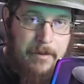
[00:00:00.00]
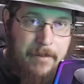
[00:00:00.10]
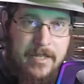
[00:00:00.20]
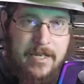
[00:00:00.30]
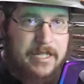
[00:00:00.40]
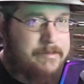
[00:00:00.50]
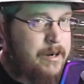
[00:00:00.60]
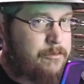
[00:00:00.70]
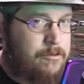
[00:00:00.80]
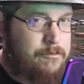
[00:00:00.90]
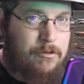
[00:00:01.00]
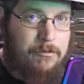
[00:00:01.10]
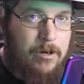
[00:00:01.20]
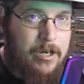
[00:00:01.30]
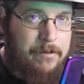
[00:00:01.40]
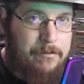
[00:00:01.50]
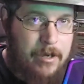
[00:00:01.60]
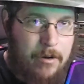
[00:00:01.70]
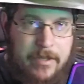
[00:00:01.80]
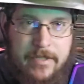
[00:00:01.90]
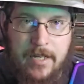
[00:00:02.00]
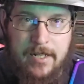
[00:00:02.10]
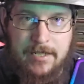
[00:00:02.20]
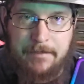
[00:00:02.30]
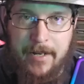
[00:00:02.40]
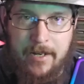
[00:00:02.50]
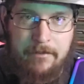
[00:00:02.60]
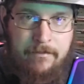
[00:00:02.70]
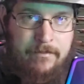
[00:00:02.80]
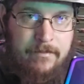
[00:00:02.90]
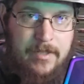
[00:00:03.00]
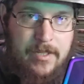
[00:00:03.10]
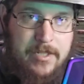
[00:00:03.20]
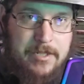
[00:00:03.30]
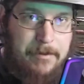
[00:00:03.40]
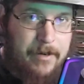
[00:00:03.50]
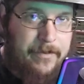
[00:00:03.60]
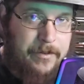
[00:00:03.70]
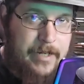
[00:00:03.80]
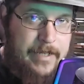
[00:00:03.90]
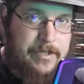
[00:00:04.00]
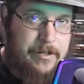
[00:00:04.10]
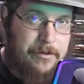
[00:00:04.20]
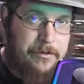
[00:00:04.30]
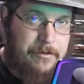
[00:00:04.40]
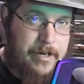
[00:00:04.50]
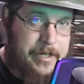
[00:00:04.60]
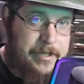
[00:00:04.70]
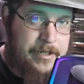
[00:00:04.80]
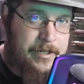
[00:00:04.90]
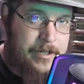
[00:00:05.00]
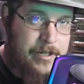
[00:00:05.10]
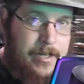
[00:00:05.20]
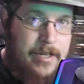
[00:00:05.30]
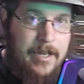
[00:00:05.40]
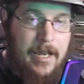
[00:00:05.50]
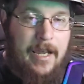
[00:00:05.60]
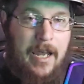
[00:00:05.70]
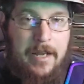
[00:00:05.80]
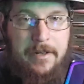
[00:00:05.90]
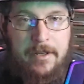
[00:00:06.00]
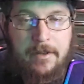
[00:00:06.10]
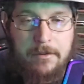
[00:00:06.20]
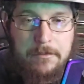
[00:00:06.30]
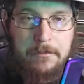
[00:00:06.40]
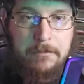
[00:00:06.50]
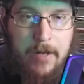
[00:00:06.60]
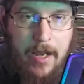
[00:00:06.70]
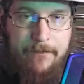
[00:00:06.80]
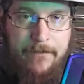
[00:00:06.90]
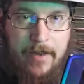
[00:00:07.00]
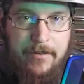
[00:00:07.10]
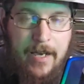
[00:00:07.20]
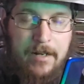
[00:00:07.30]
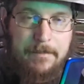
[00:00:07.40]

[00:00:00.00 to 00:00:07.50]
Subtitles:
anybody talked about World War I, we always talked about the Springfield 1903. And when I found out